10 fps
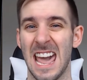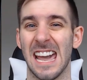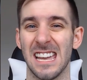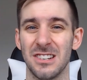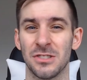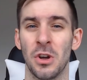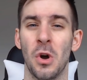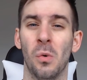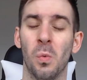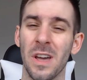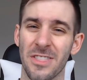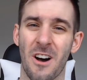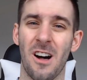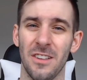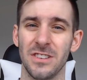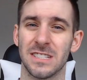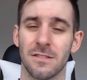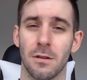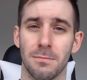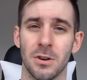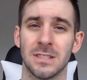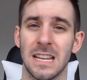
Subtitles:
And with all of these different books,